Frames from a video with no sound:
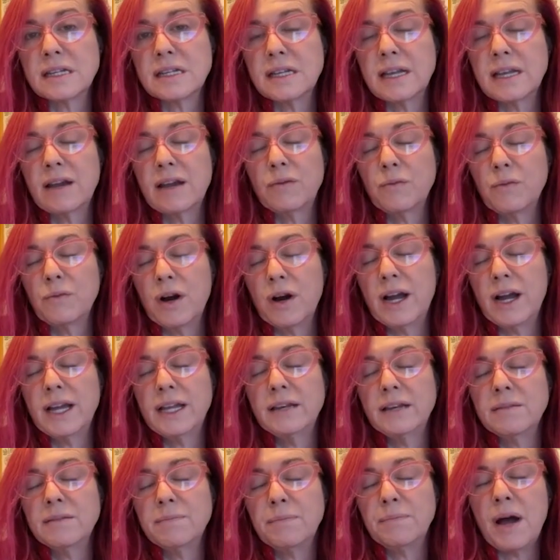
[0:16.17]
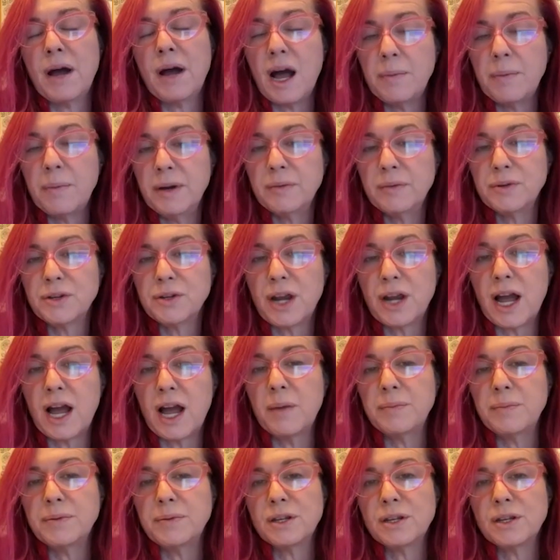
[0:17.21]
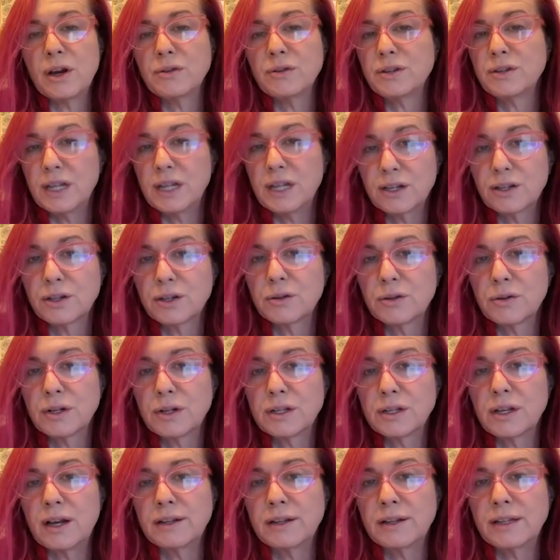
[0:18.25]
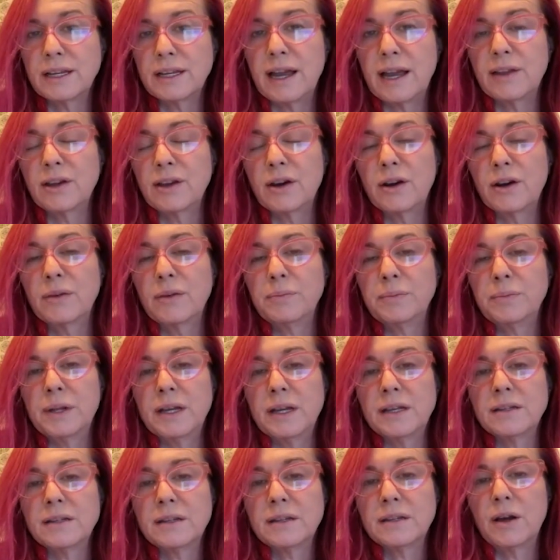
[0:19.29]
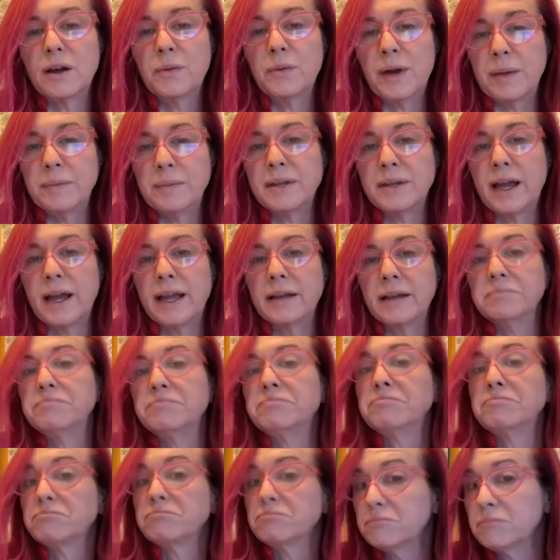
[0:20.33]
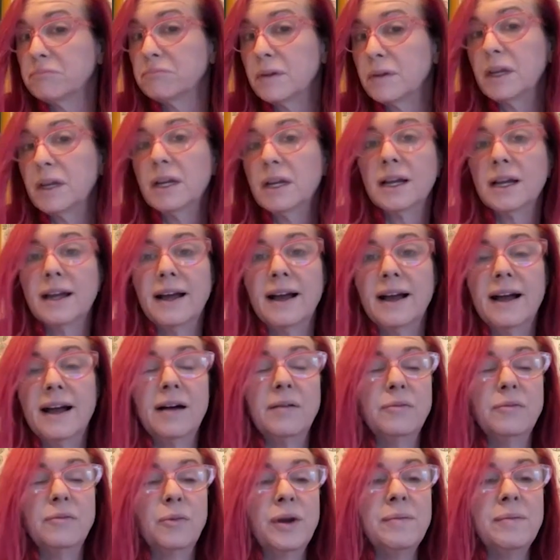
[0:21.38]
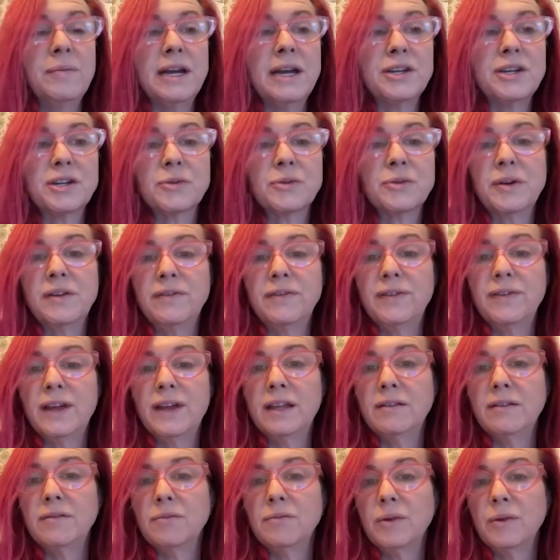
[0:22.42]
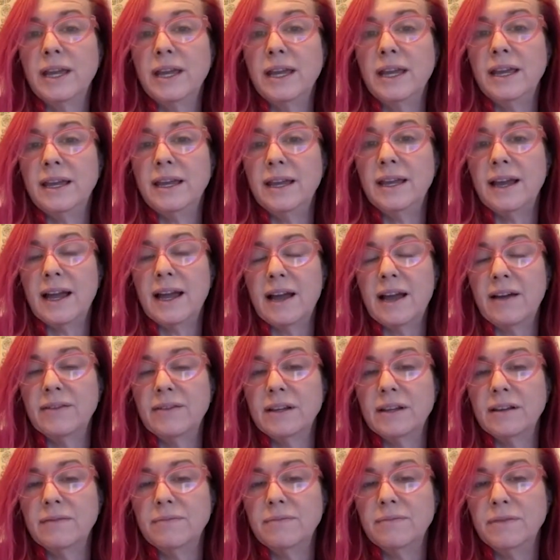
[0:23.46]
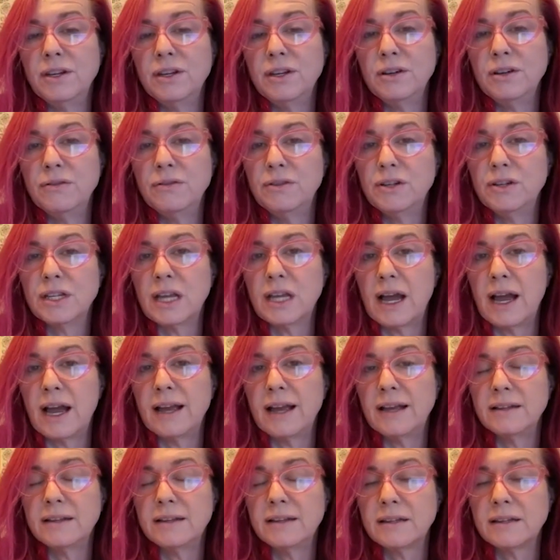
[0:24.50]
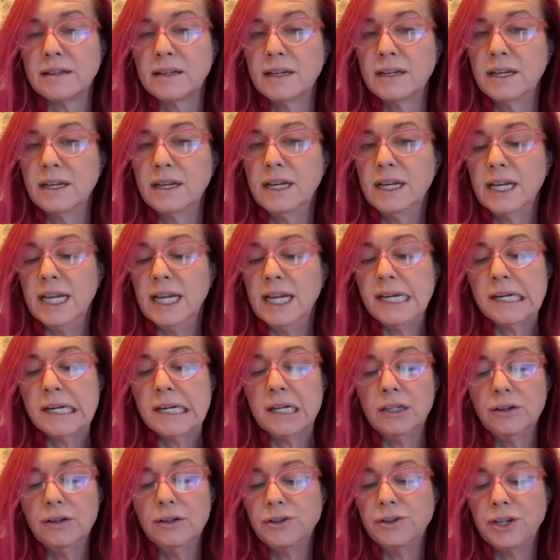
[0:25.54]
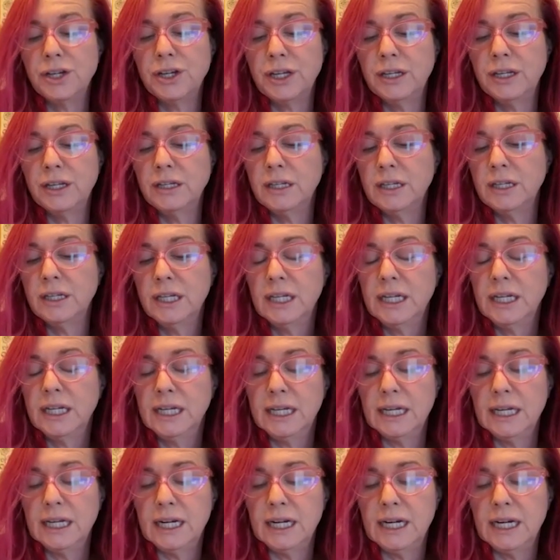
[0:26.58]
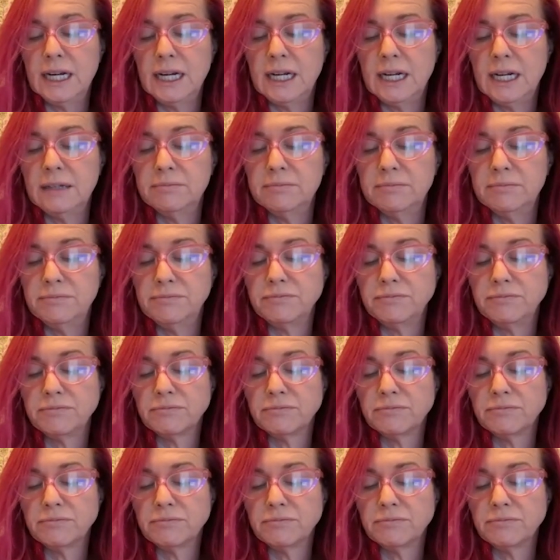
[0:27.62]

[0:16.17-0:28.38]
and 1 pop-up shop, so 6 stores altogether, plus a website. We measure, we fit, we have a huge size inclusion, and